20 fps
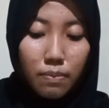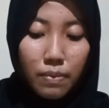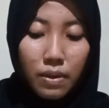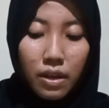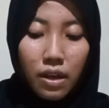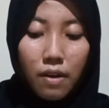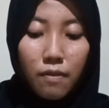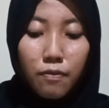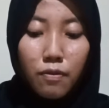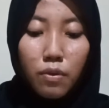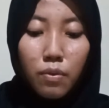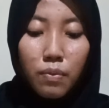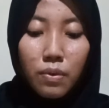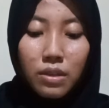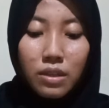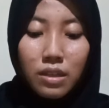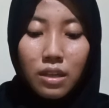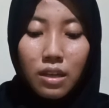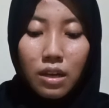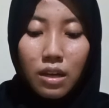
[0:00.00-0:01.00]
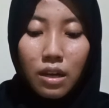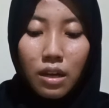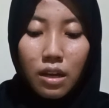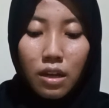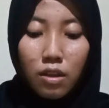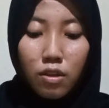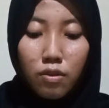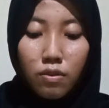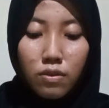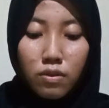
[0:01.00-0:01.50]
Be careful with the
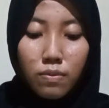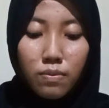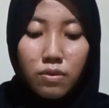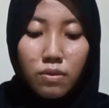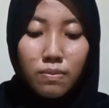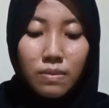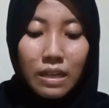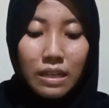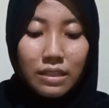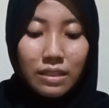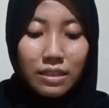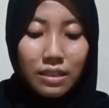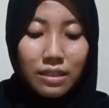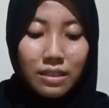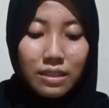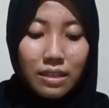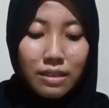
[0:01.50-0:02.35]
YouTube subtitles,